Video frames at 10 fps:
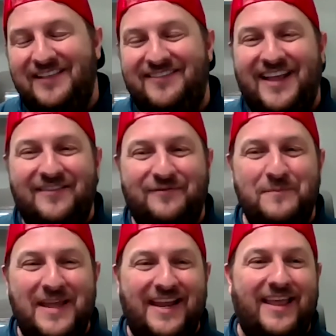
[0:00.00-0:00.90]
instead of
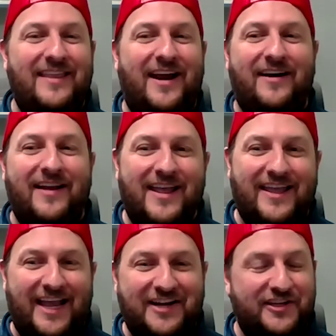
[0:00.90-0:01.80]
meeting in there,
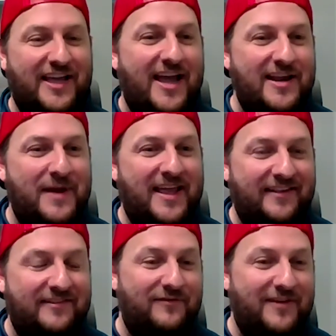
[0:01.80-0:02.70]
he actually got in my
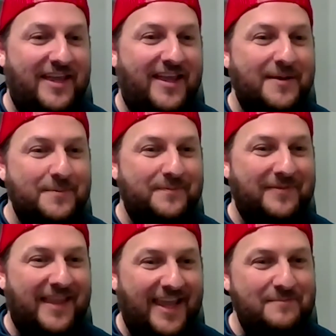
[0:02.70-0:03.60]
SUV,
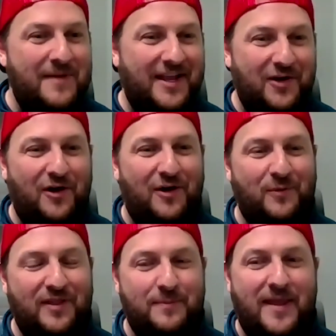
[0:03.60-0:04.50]
in my car
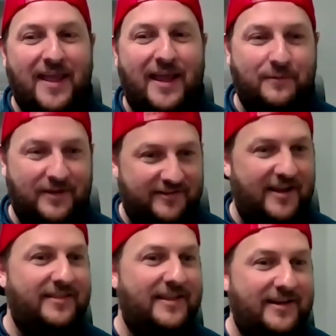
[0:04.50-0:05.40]
with me, and we
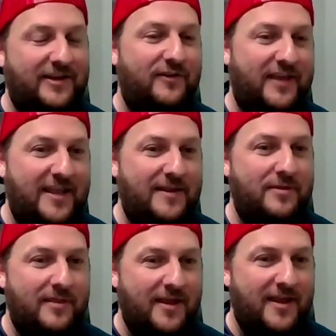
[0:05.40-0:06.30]
signed the deal in
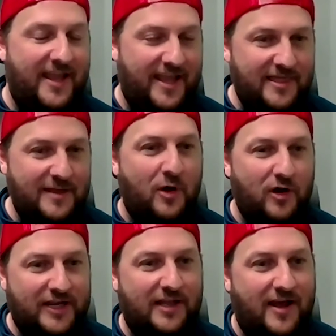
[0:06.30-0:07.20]
in the
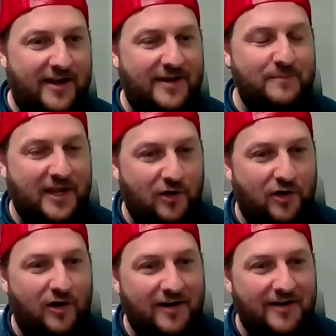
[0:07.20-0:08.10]
parking lot in my
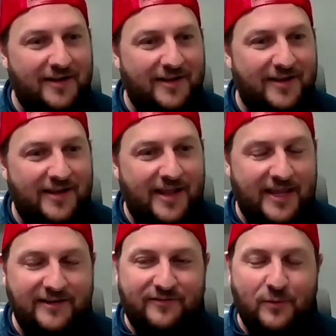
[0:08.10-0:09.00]
car
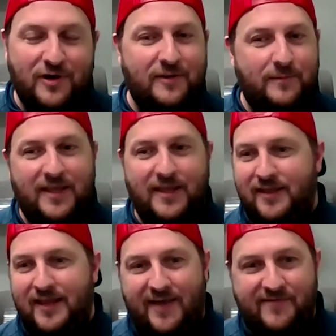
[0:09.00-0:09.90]
he just wanted to
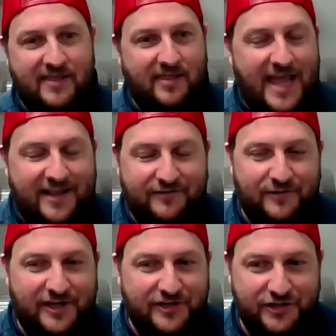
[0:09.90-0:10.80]
be have that last
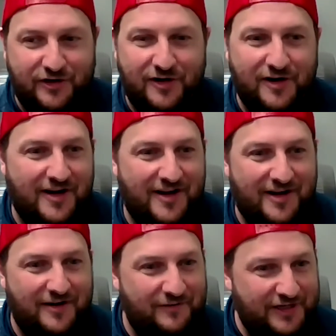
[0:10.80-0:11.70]
reassure
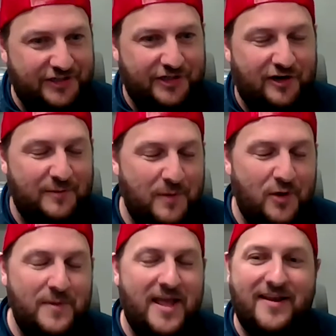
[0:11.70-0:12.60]
reassuring
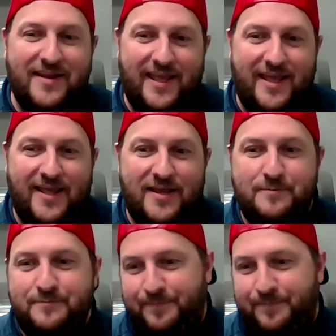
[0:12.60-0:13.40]
moment and